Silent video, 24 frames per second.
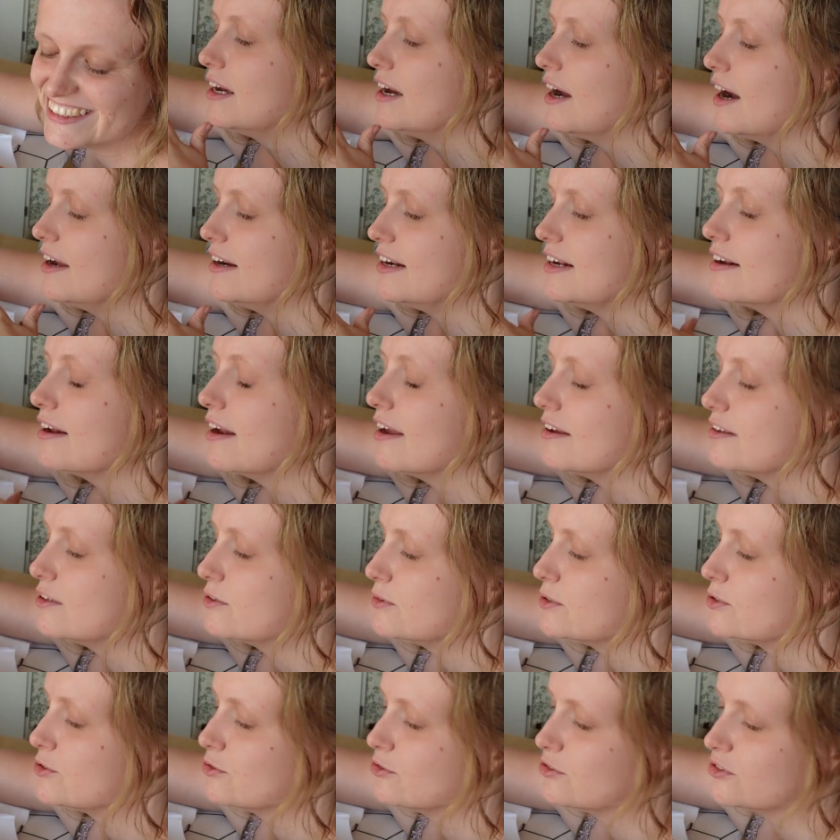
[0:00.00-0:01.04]
I did like the
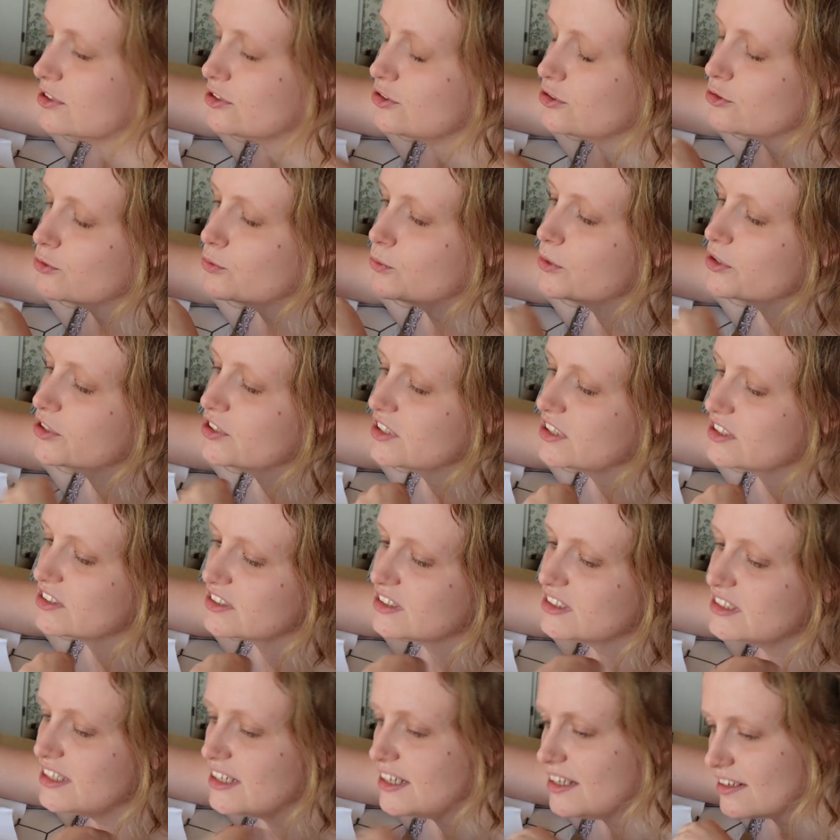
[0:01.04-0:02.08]
result, it just wasn't as
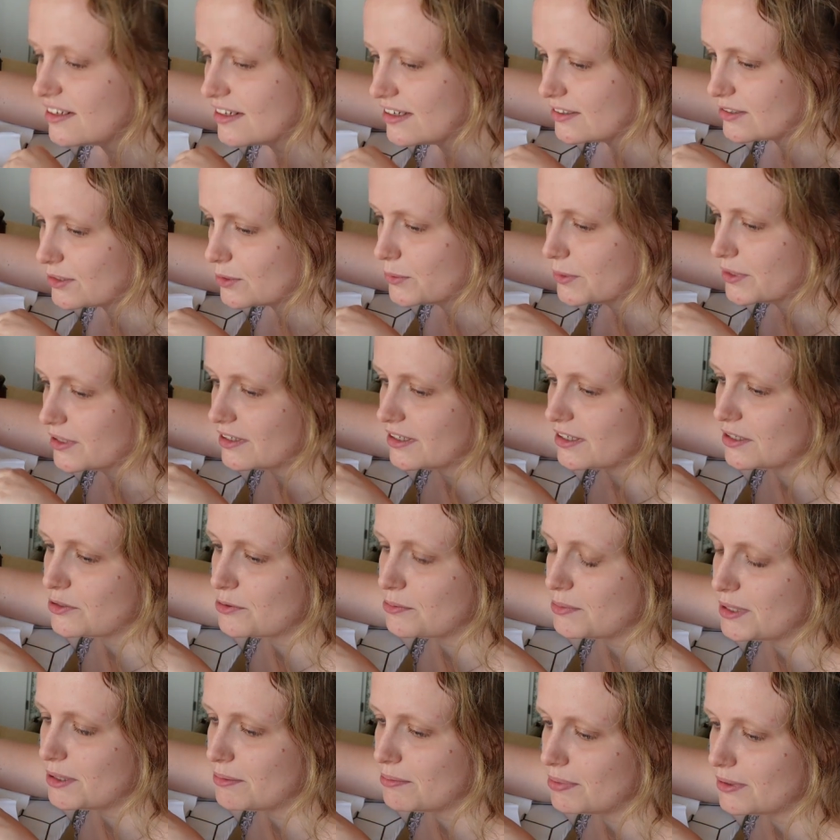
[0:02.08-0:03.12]
neat as I wanted it to
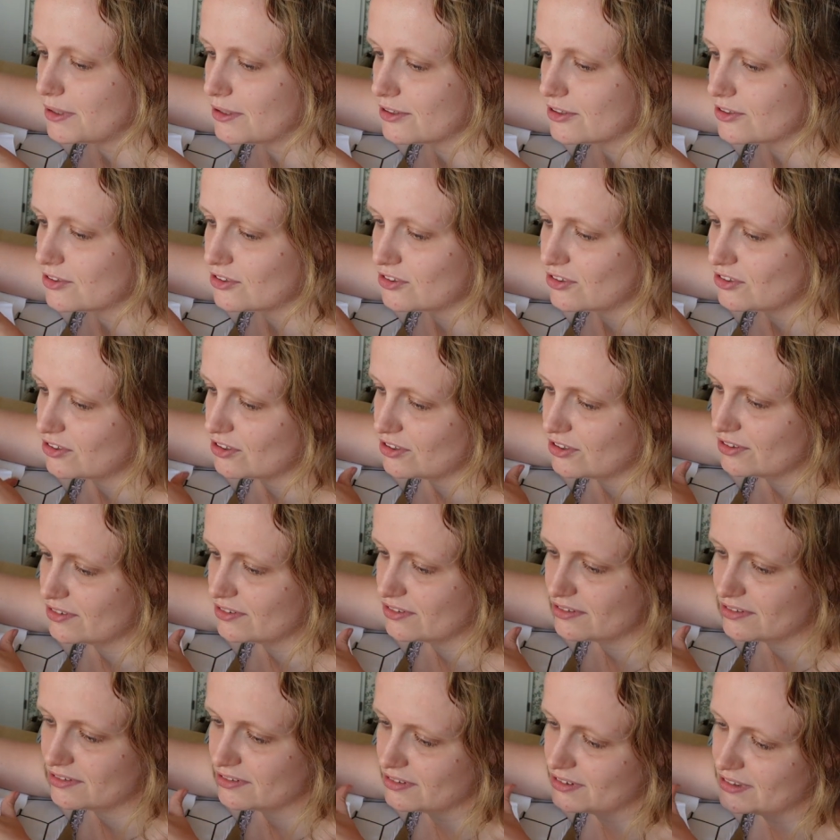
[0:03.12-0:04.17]
be because
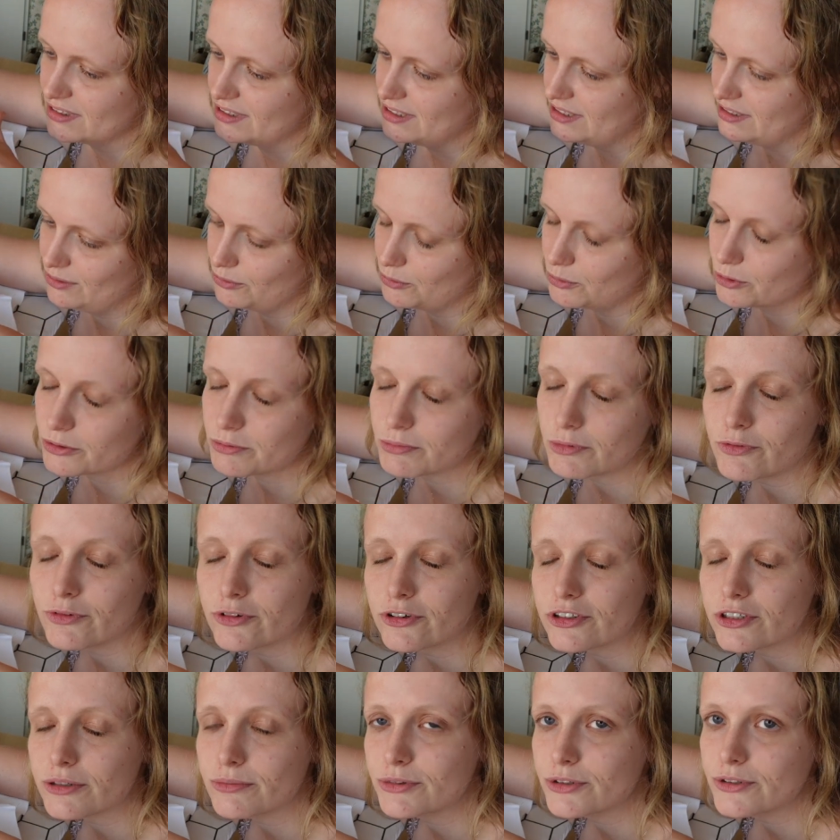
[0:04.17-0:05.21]
it was my
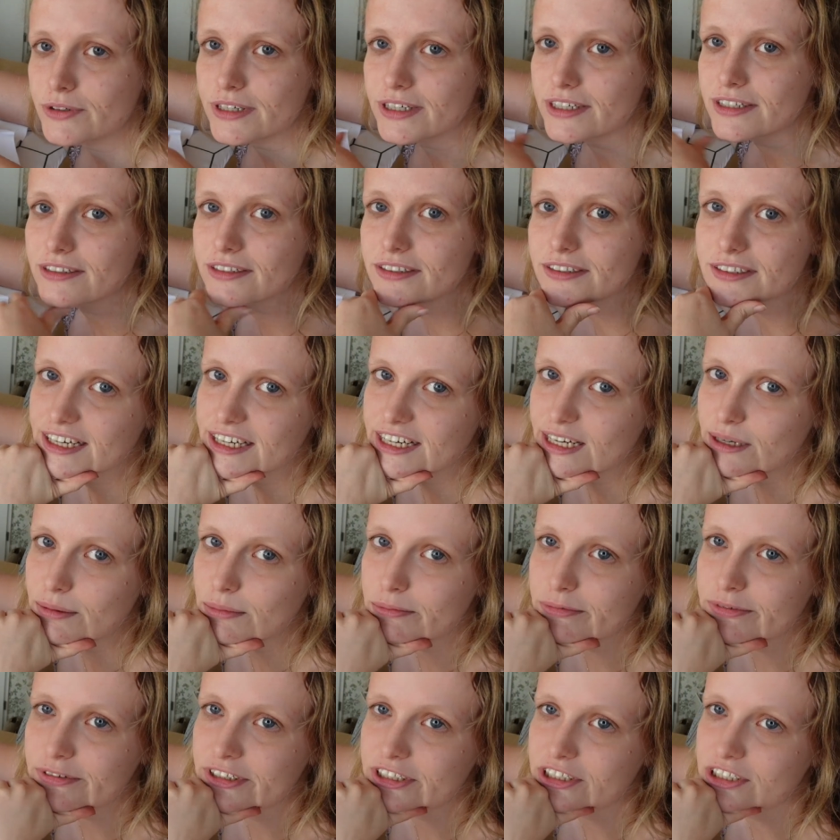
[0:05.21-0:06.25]
first time doing it. And I'm a
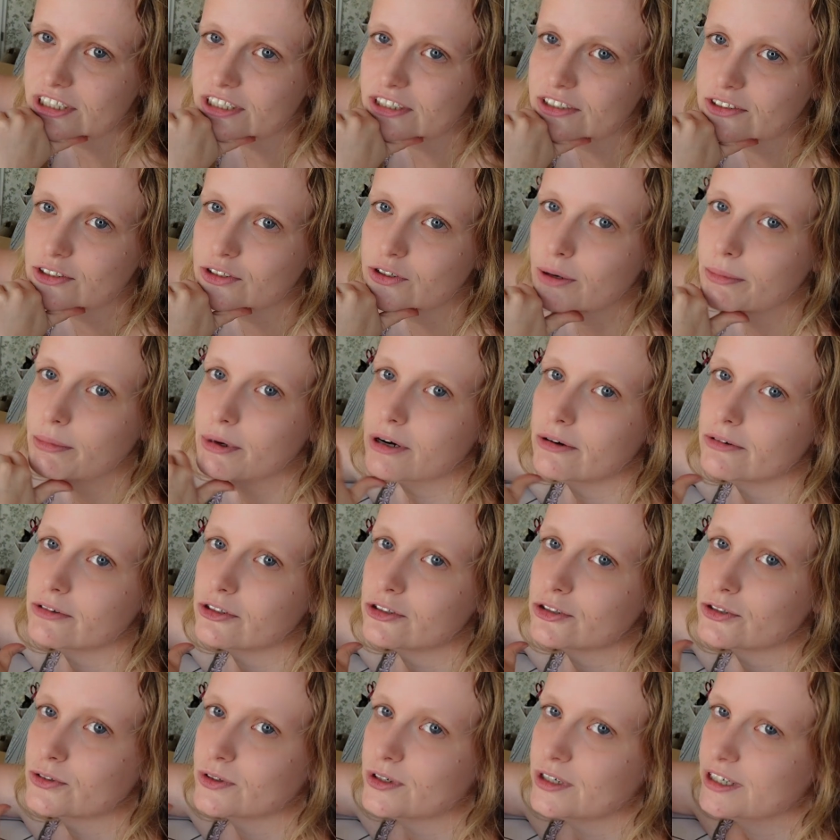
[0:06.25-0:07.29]
perfectionist, so I'm going
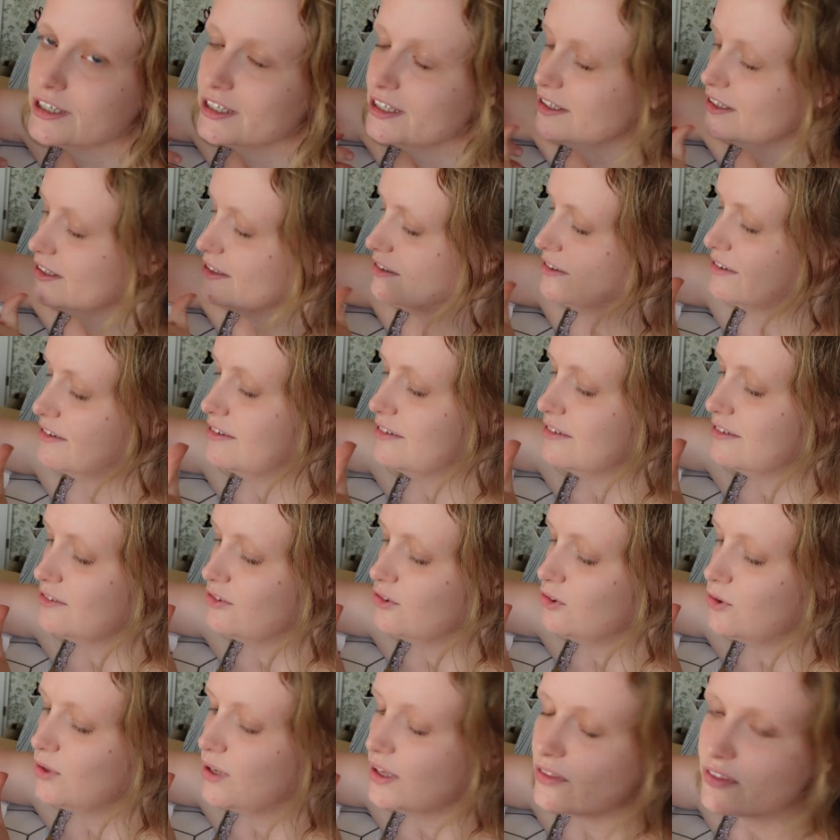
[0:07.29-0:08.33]
to try
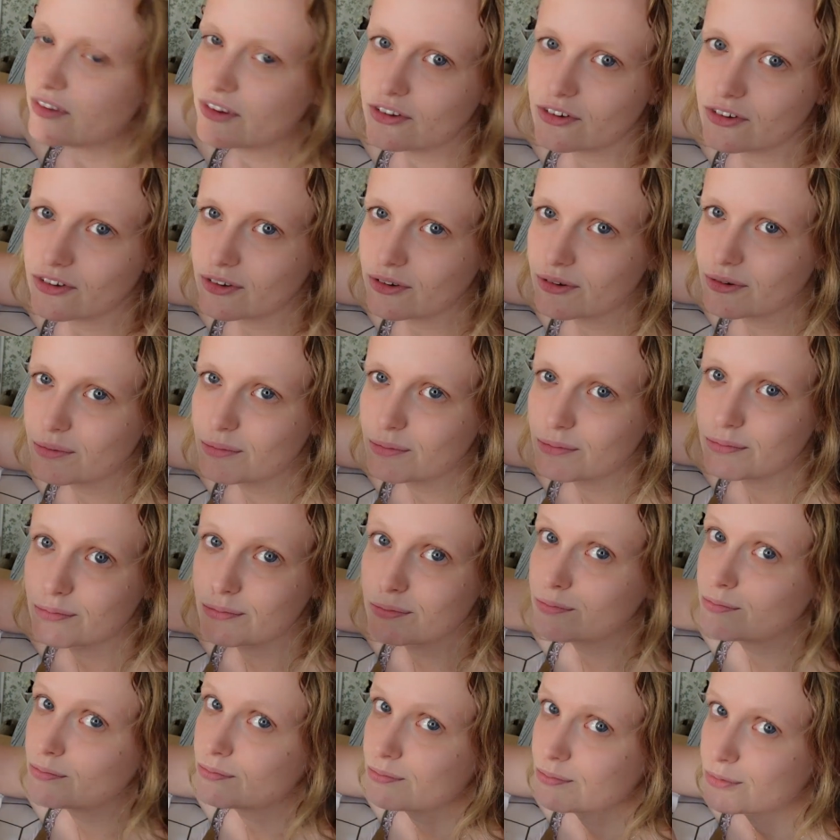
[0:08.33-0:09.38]
to get this
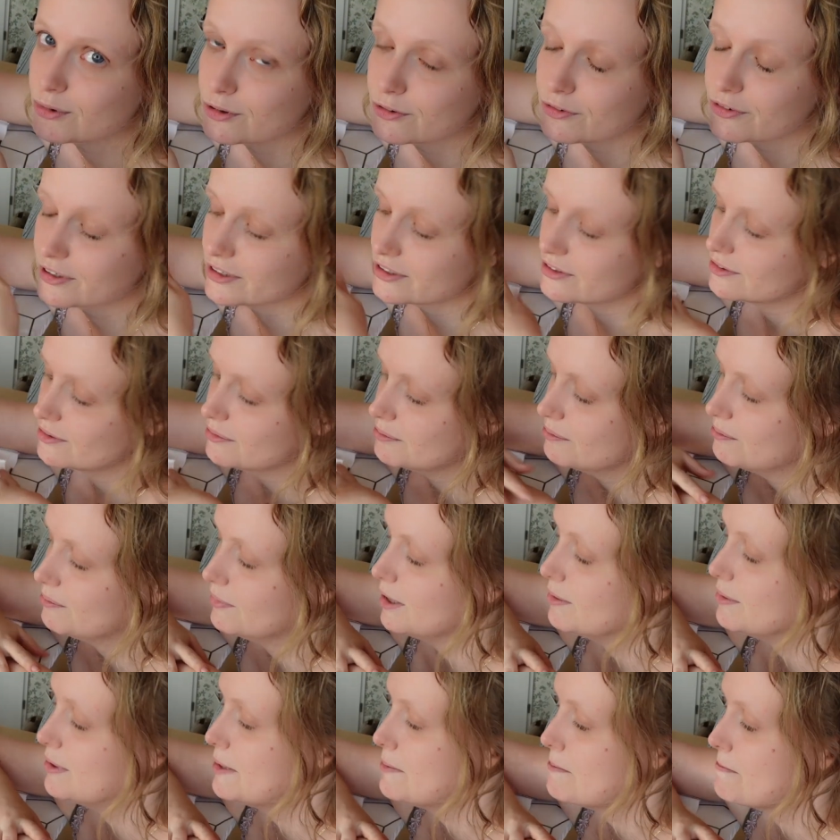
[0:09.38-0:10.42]
perfect,
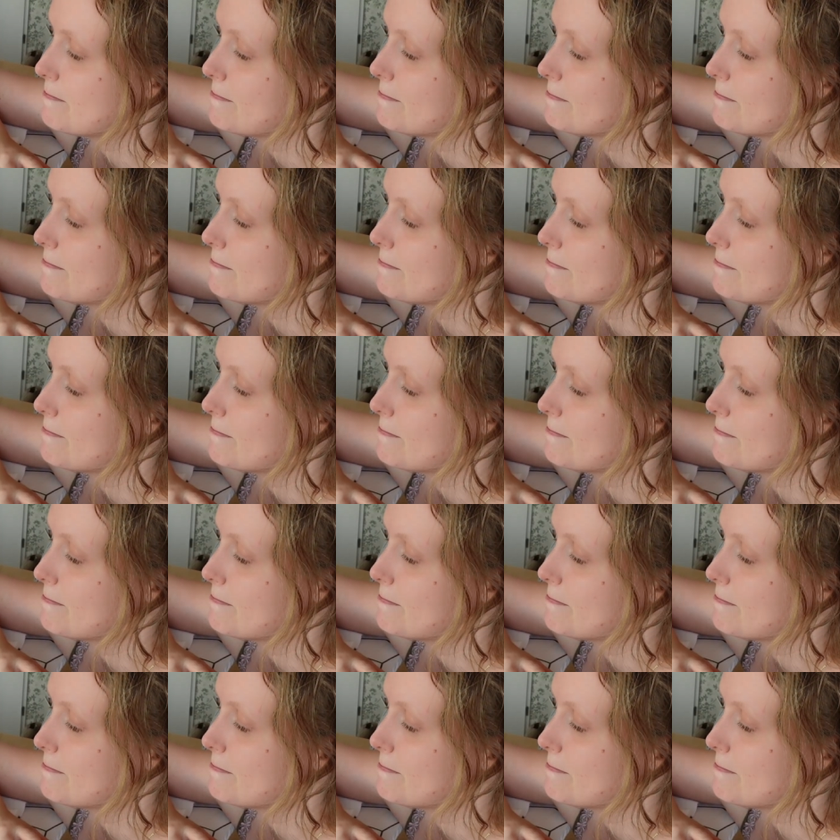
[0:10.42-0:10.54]
maybe?